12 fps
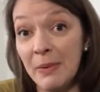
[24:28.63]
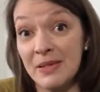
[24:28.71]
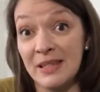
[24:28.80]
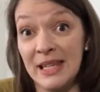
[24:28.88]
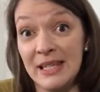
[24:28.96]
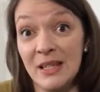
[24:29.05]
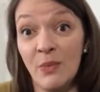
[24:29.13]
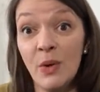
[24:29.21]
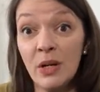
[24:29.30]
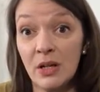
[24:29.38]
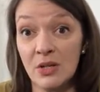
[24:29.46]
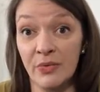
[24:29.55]
see
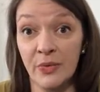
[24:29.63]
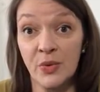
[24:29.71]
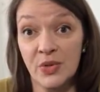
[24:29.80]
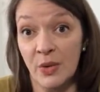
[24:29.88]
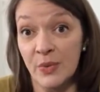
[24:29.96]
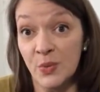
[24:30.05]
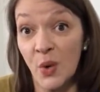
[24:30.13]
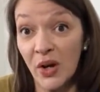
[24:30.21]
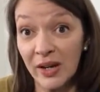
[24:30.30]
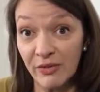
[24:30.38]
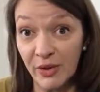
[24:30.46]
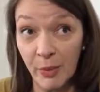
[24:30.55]
someone, because of course I was
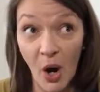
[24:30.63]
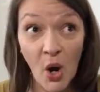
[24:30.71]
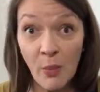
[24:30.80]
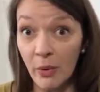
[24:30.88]
working from home.